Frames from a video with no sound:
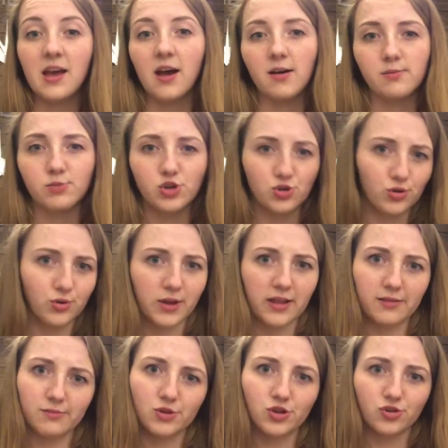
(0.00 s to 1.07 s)
I'm sure you'll get
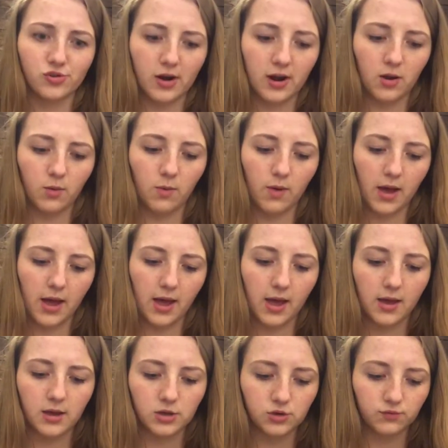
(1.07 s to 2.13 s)
them straight
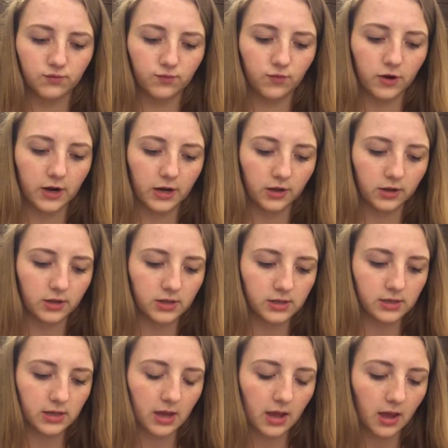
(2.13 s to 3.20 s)
away because you're really good at this
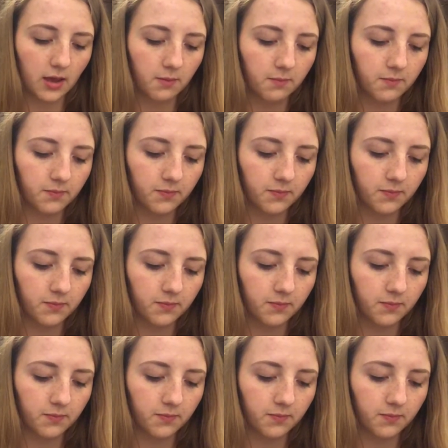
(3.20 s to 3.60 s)
game.